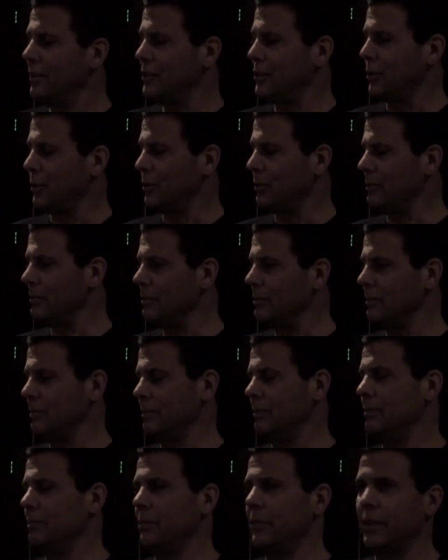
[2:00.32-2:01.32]
so
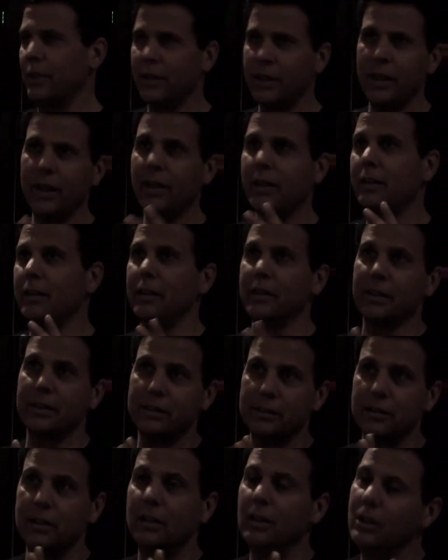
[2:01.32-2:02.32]
they're kind of like,
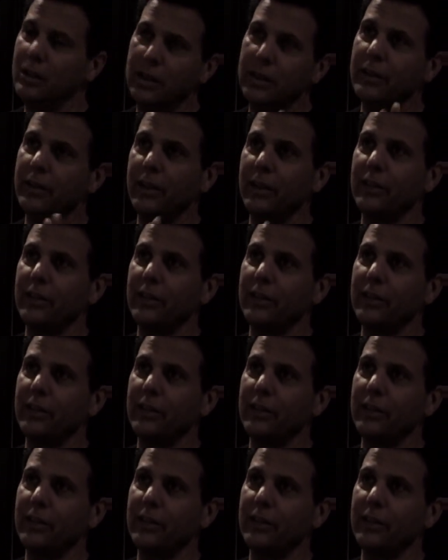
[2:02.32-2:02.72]
oh,